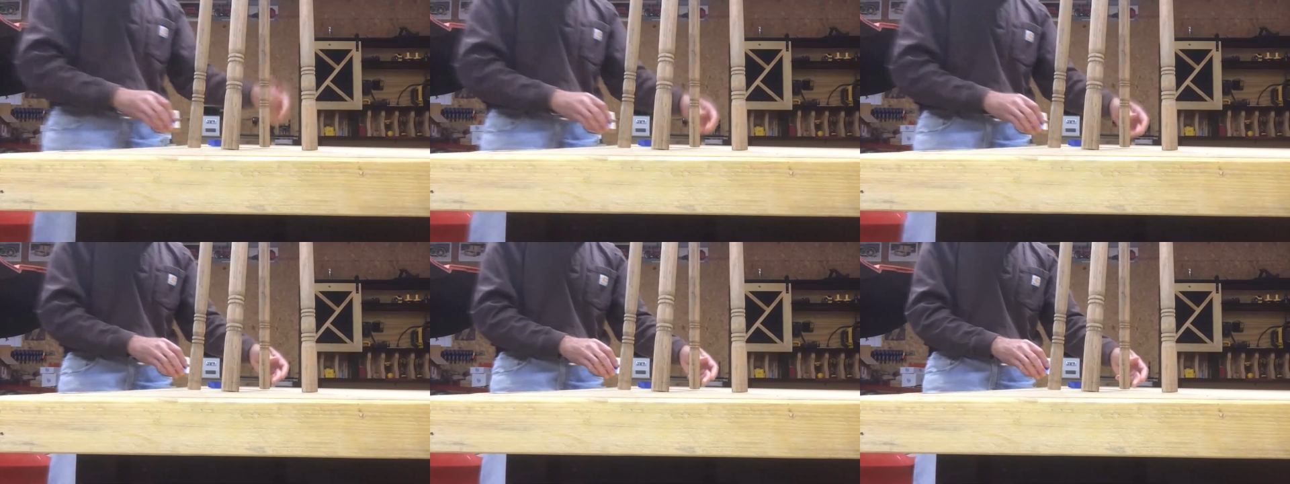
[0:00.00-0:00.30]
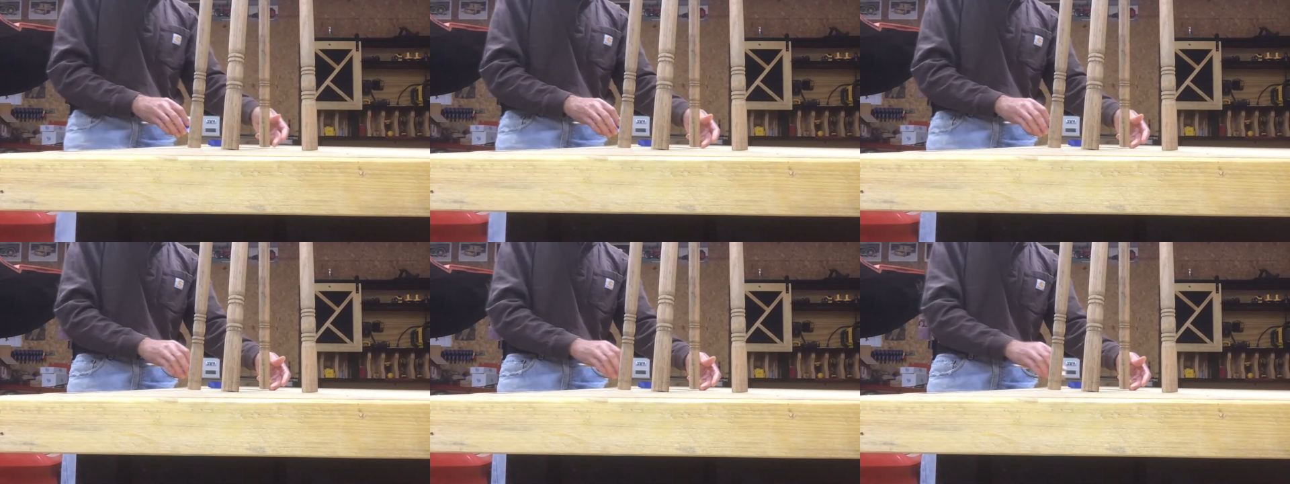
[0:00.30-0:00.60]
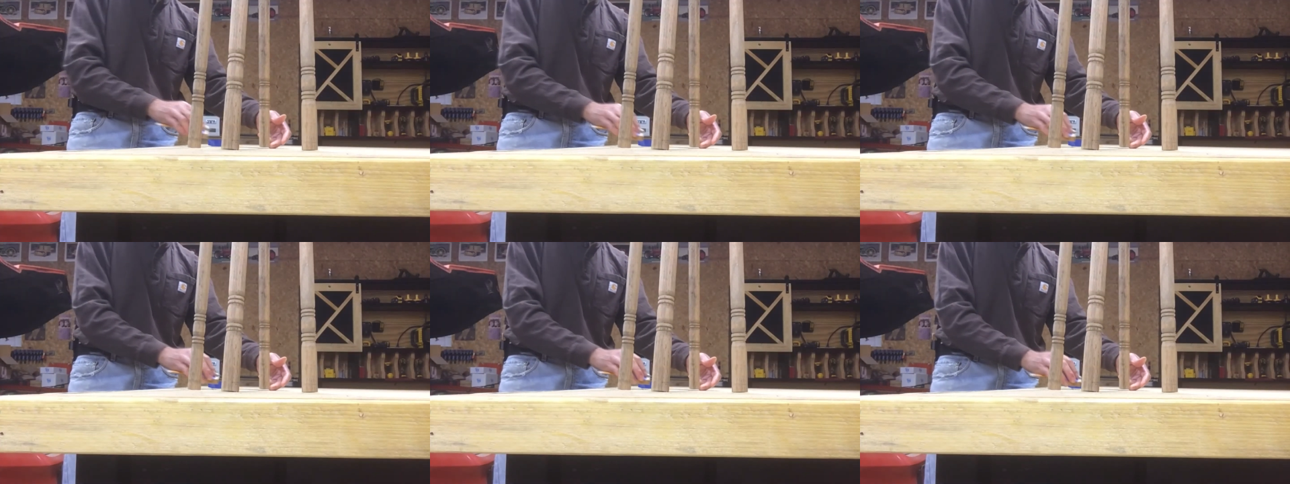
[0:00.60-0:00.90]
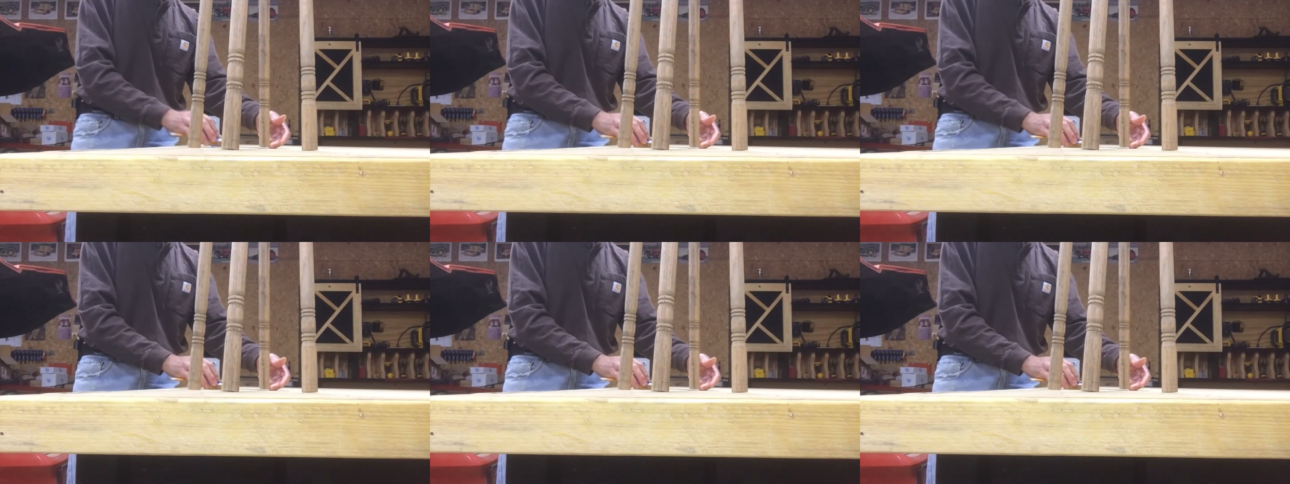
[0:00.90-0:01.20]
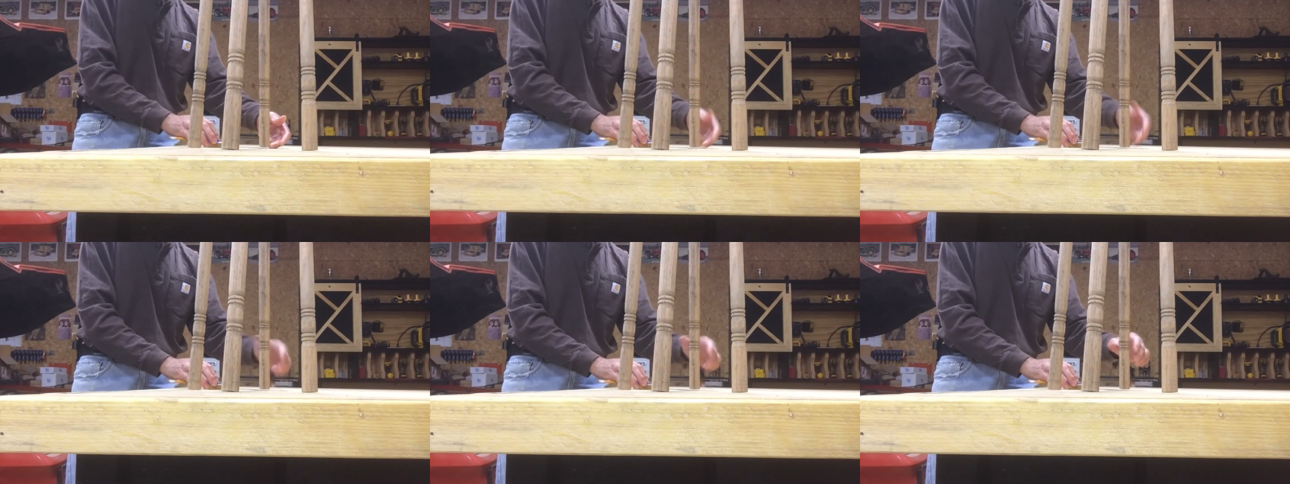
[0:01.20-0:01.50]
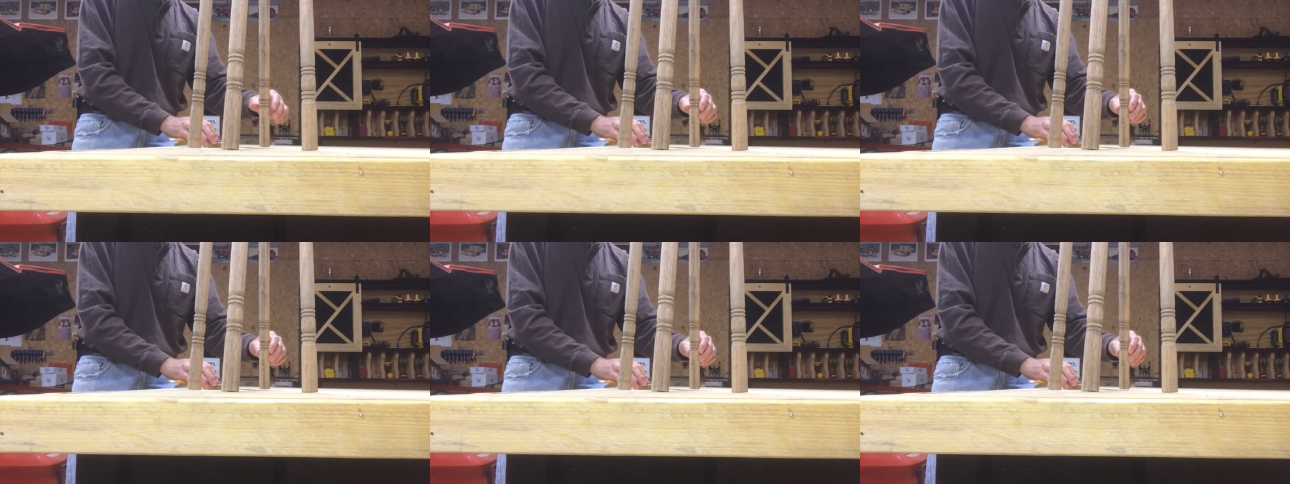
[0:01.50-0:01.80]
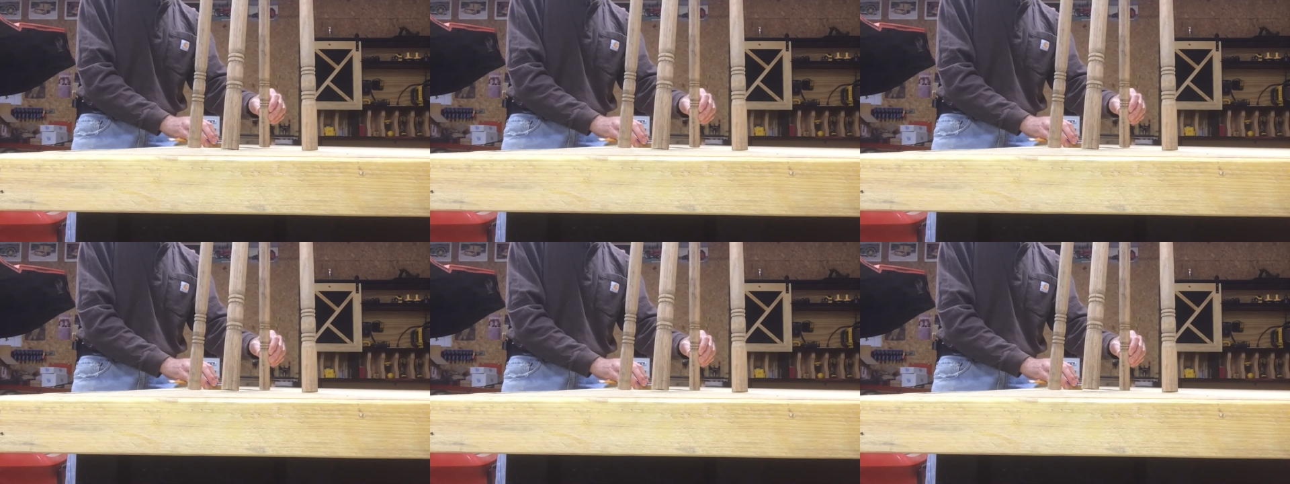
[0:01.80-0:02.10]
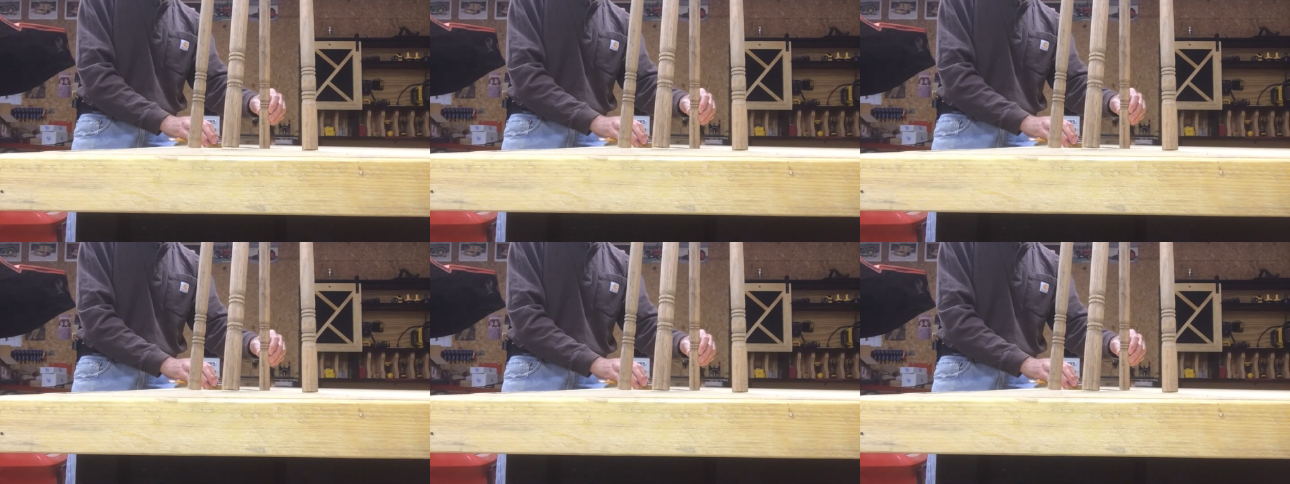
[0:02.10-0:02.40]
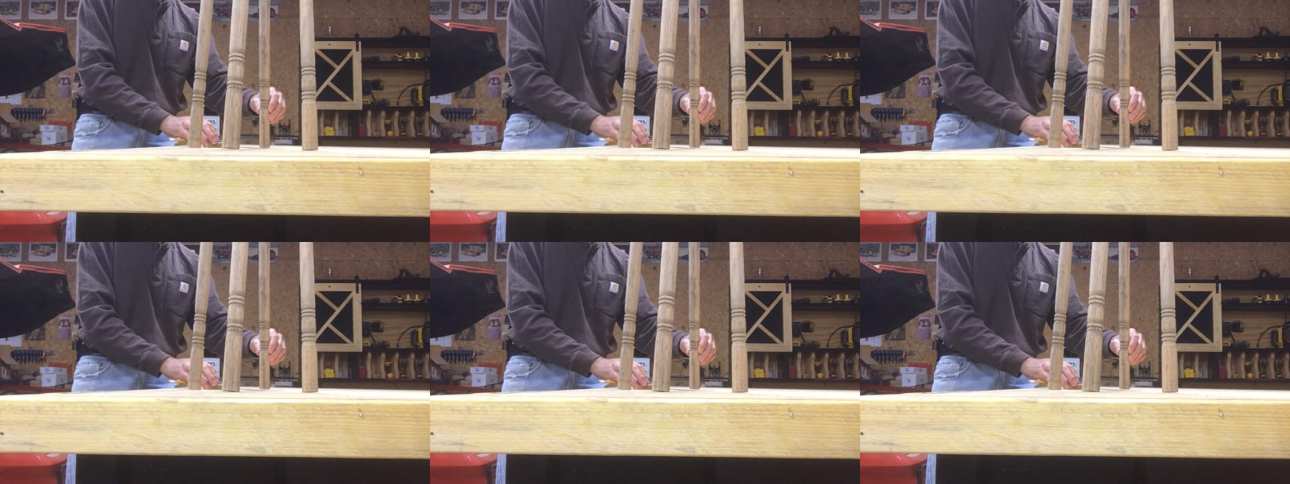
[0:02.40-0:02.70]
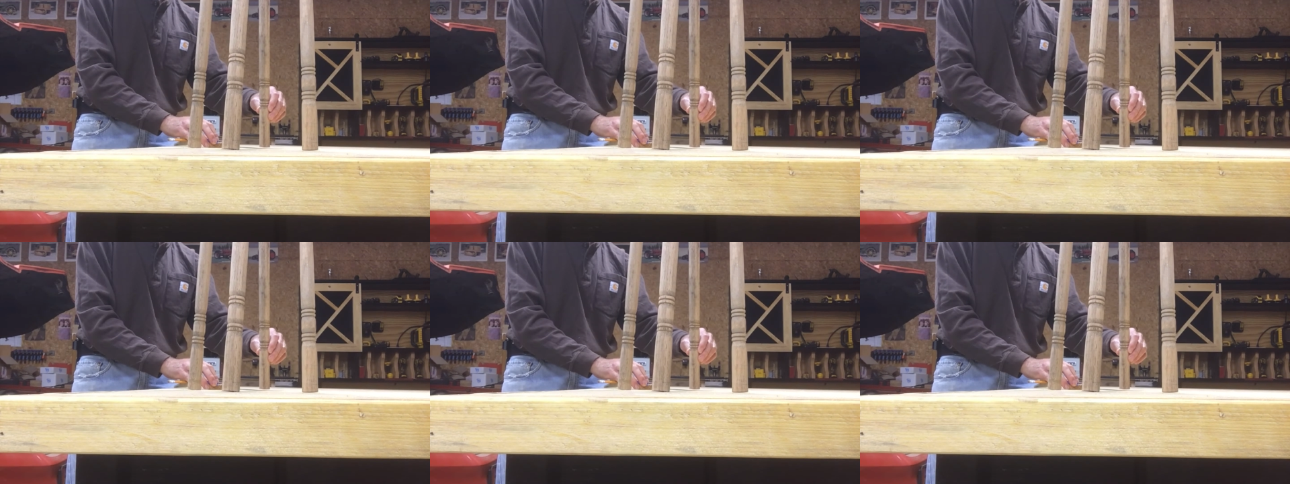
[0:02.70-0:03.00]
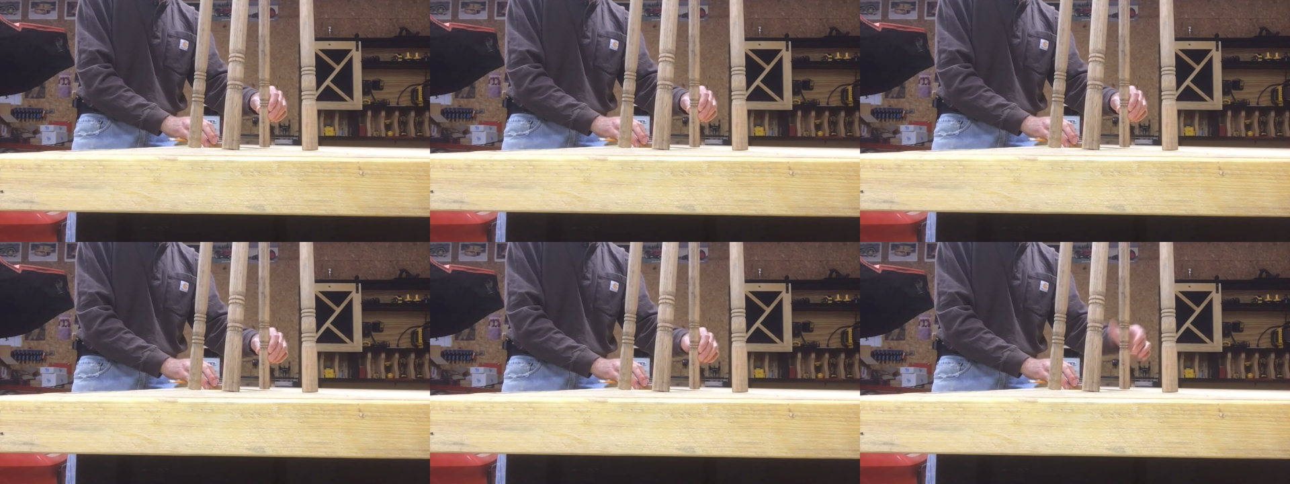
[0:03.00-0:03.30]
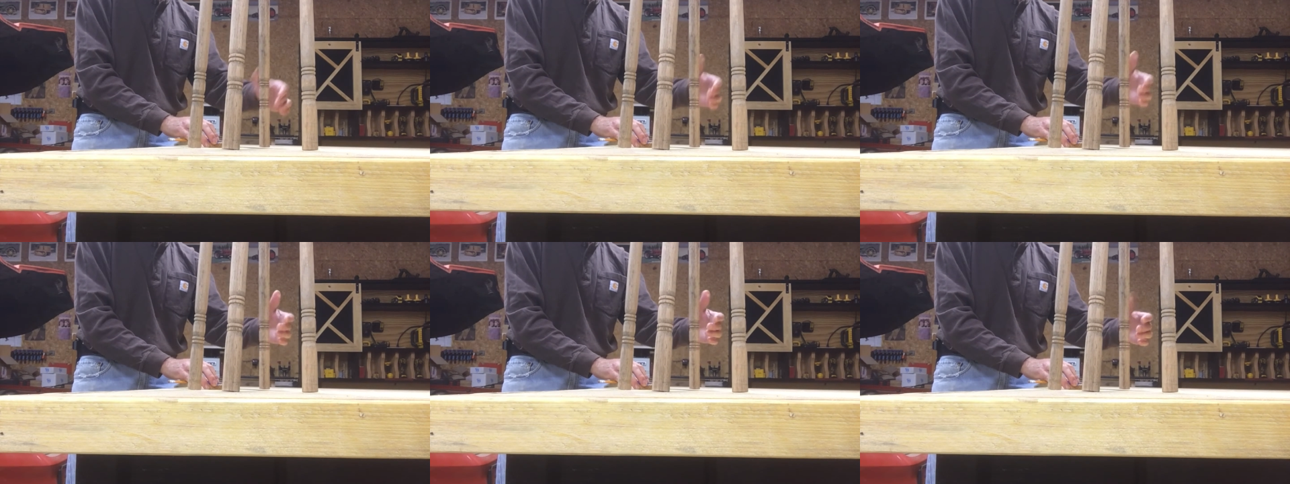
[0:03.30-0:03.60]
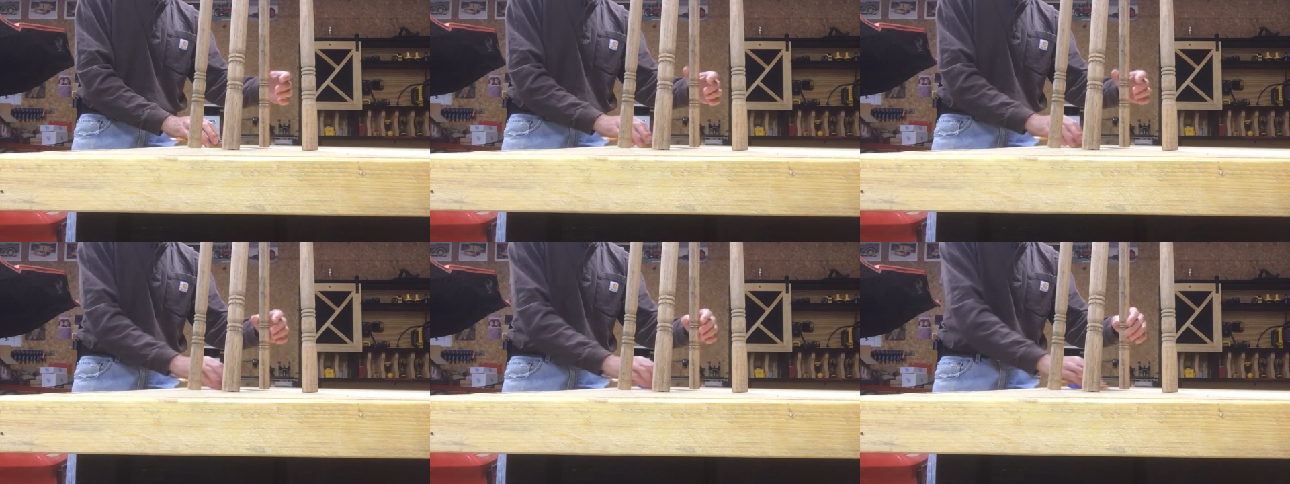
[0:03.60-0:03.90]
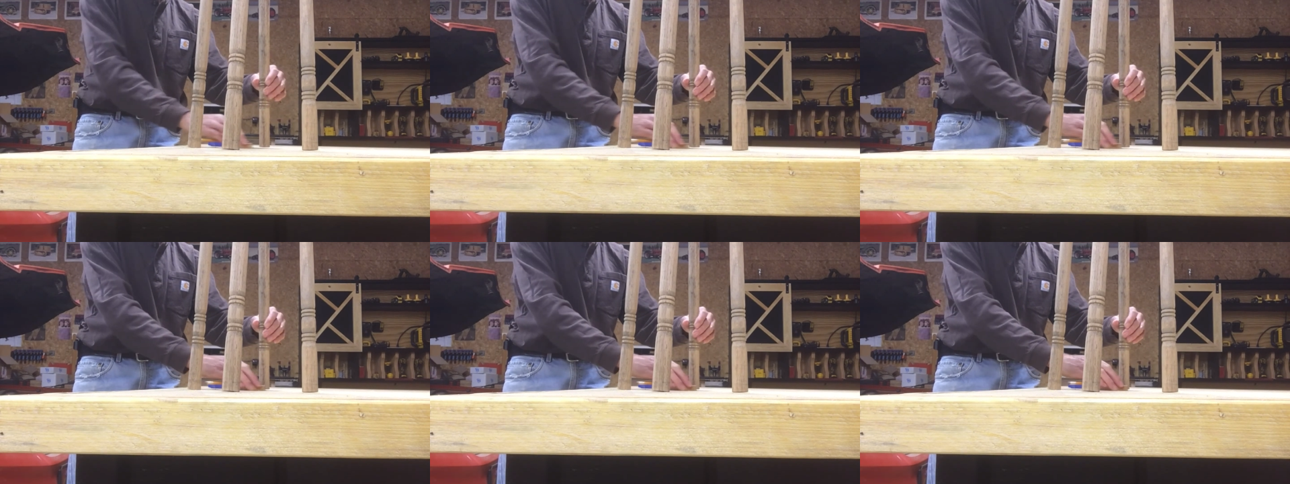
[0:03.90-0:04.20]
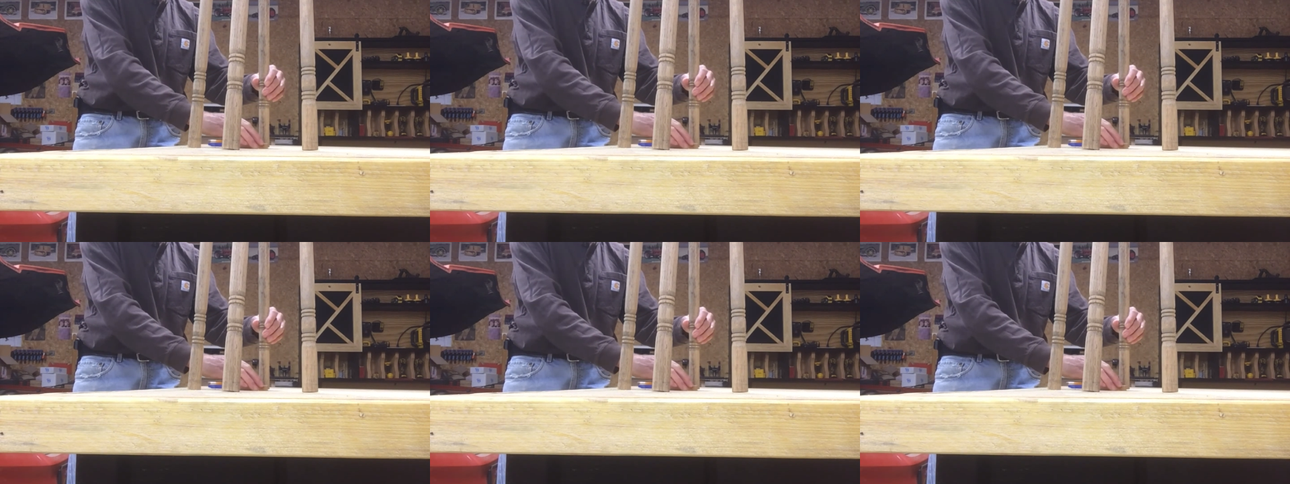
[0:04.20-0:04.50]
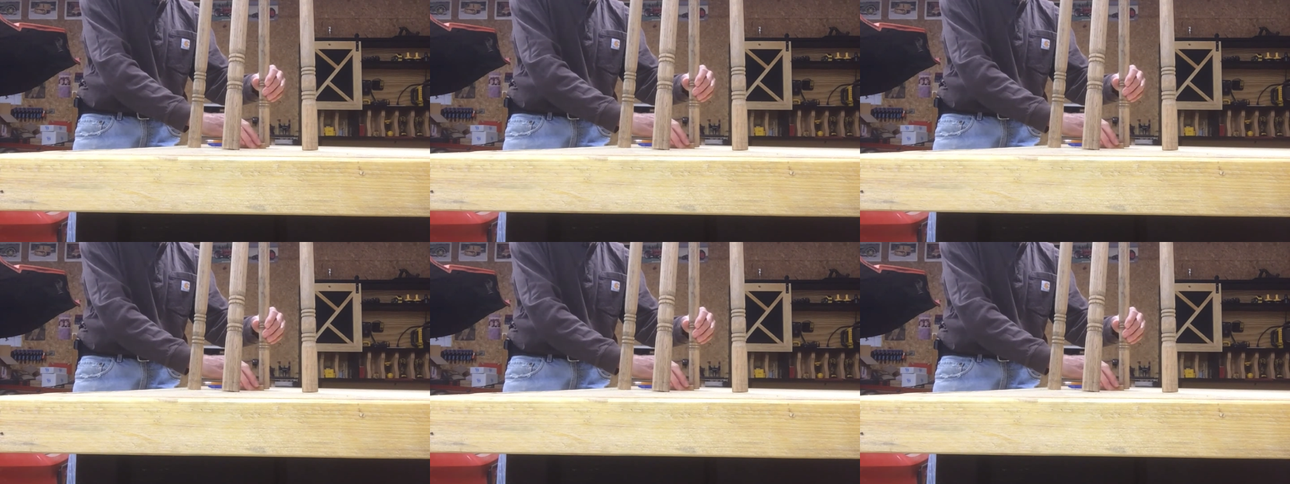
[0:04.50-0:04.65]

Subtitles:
[unreadable: no face in view]